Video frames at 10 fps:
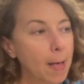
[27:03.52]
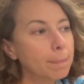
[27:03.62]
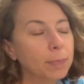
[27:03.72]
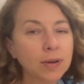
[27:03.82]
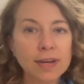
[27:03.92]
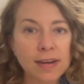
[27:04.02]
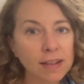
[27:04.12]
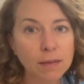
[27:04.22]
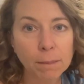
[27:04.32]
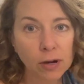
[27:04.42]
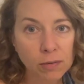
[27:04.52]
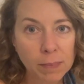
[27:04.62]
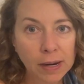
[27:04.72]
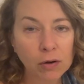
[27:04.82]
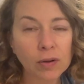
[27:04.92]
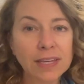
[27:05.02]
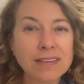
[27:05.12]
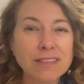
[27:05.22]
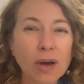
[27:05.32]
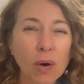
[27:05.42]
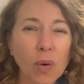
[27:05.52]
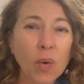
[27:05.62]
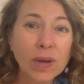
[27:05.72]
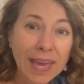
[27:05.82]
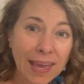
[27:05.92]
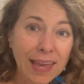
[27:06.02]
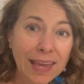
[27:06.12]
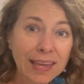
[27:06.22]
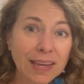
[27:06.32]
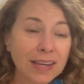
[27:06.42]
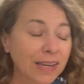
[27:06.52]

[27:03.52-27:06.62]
Put it in the burn barrel. It's okay.